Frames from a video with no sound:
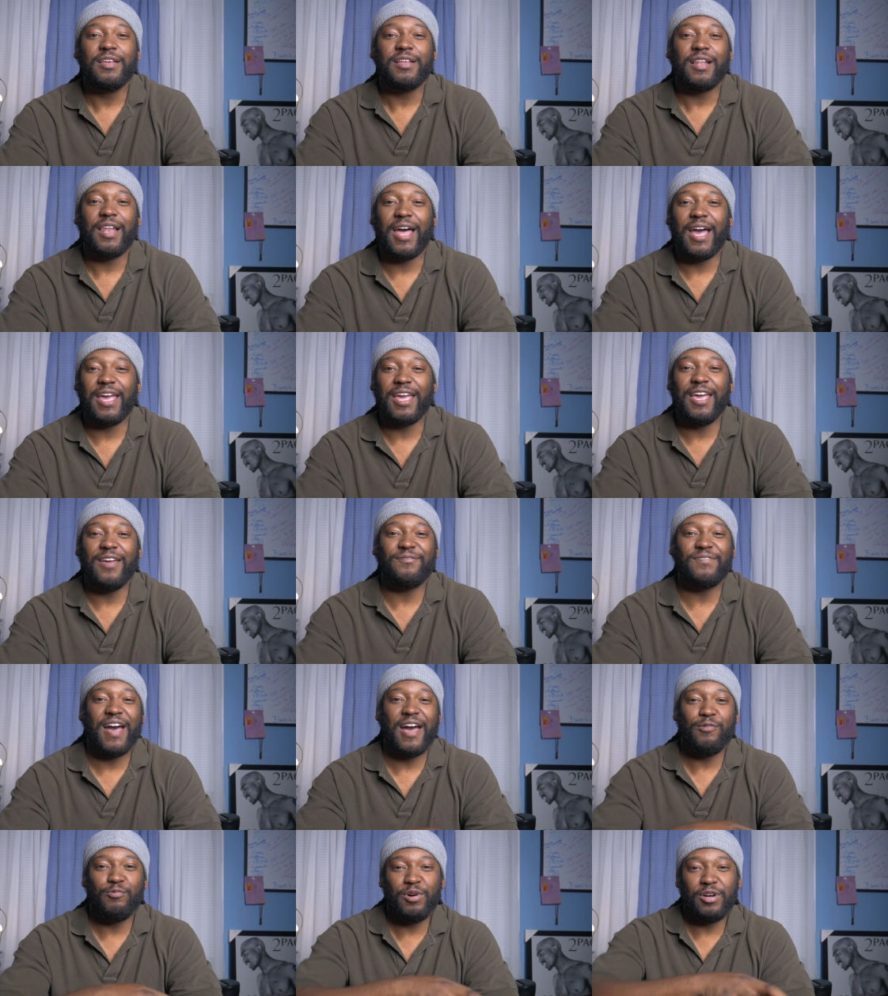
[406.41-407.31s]
Like, if
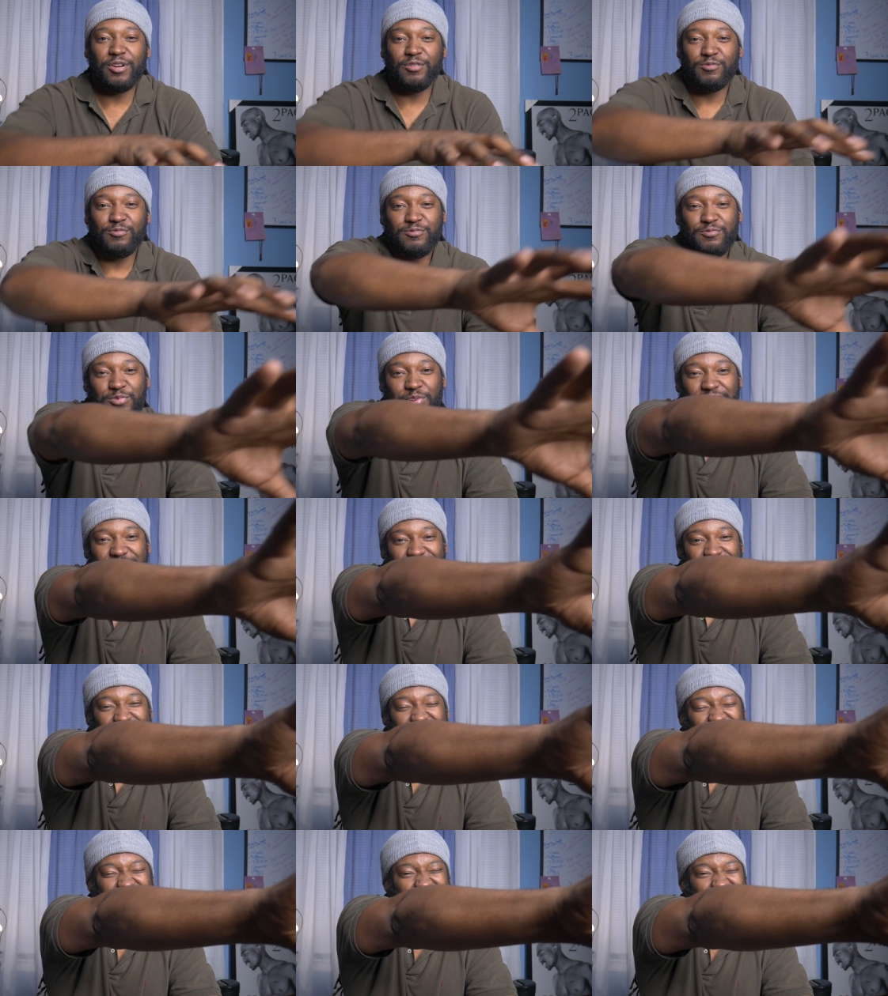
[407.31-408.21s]
I would have
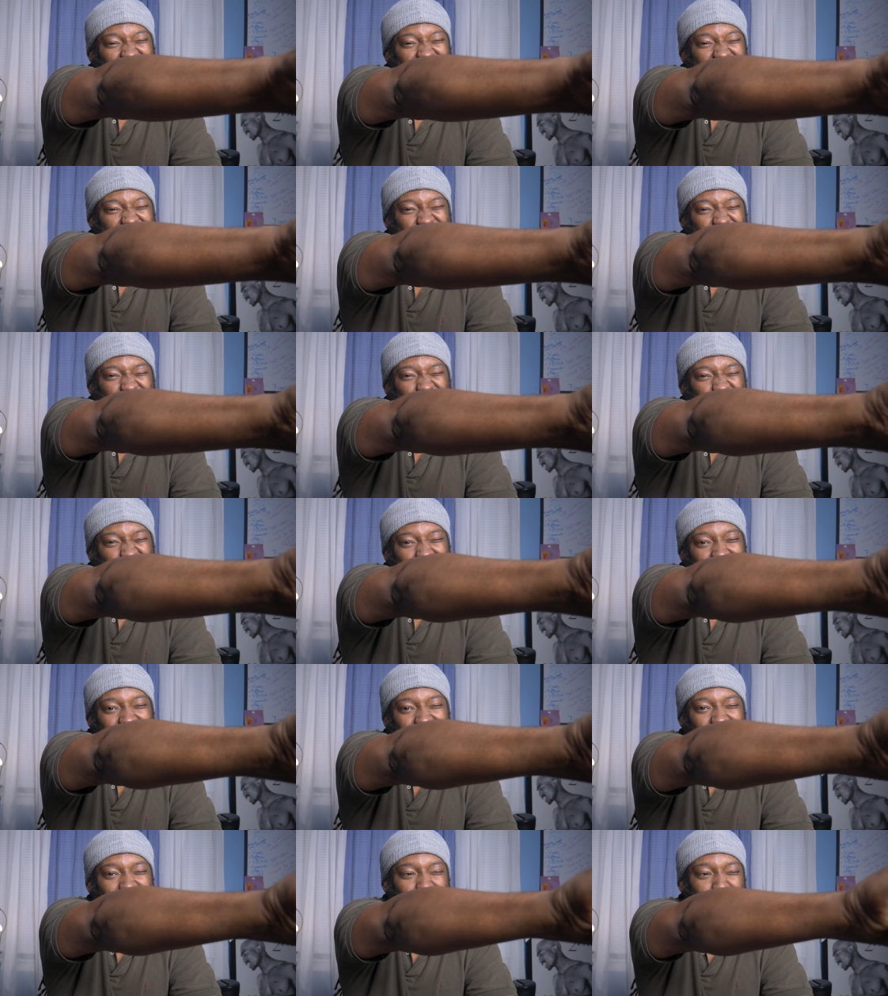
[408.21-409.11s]
reached out
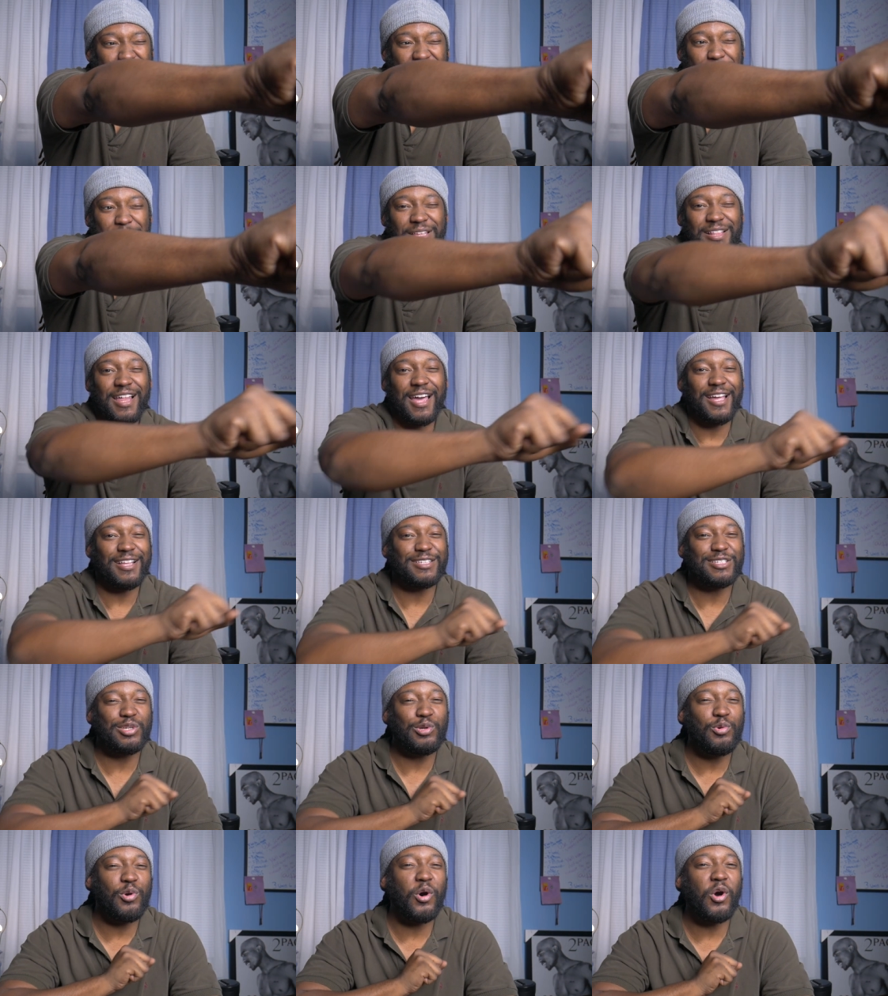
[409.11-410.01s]
maybe like
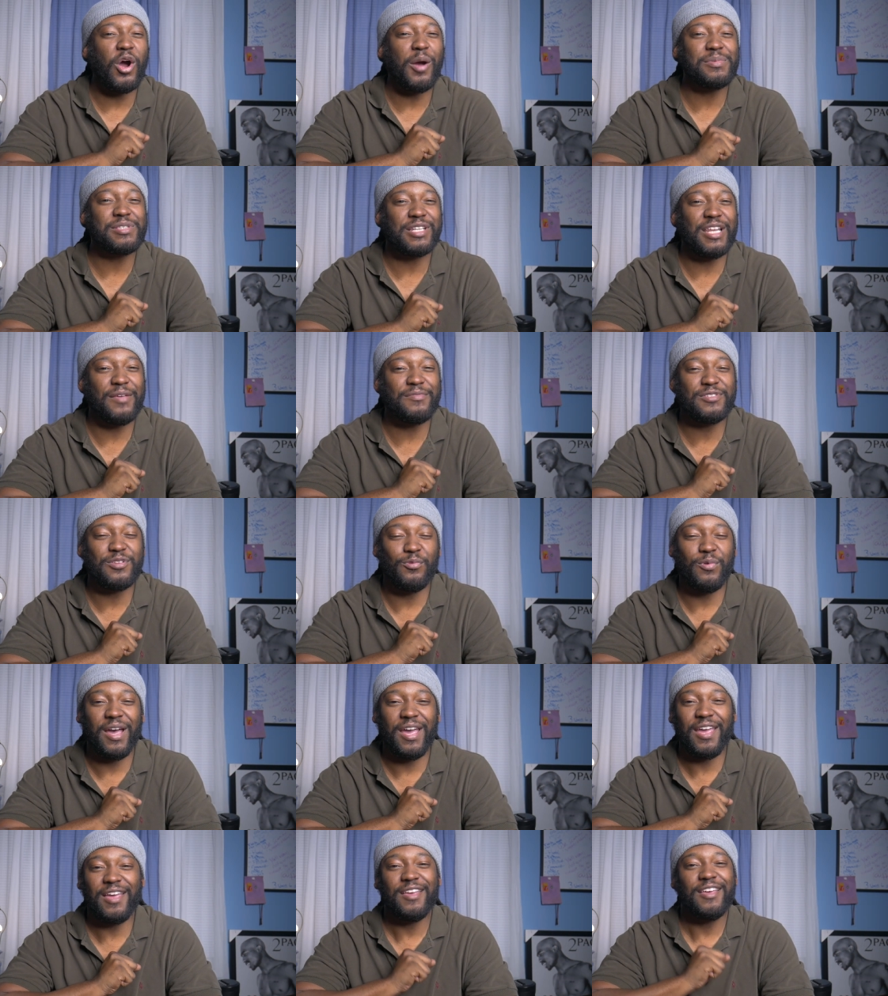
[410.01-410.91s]
two arm's lengths
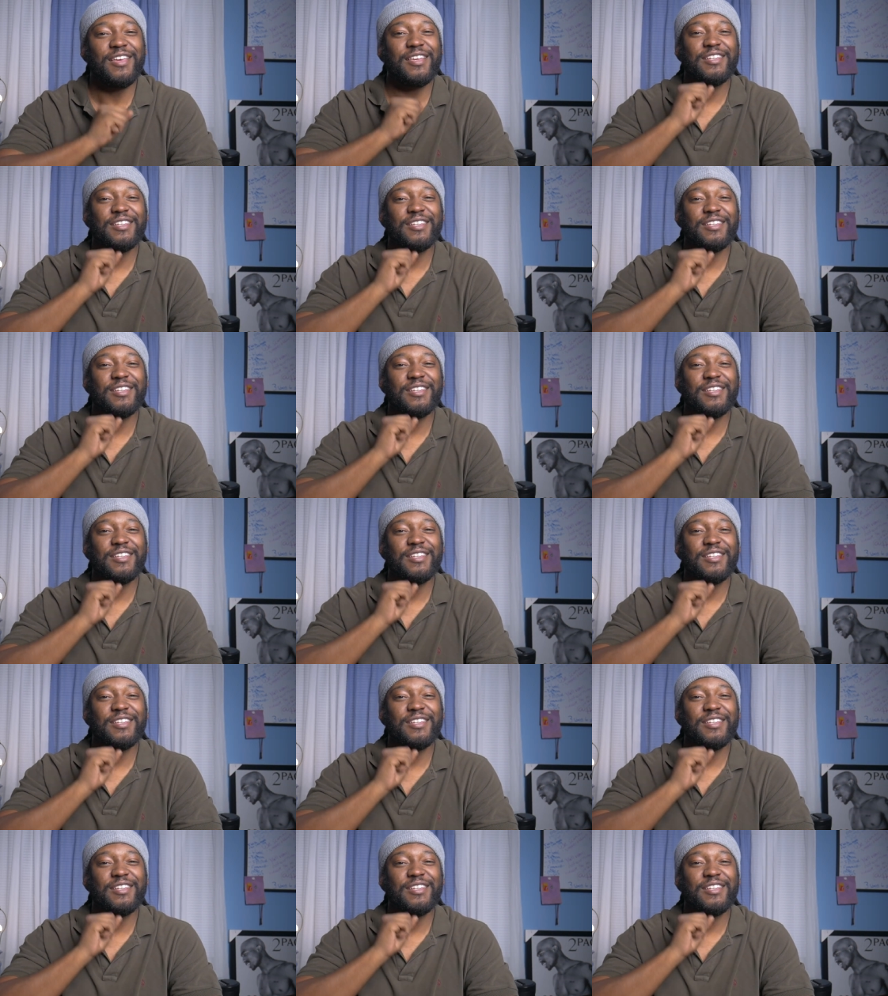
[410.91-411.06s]
away,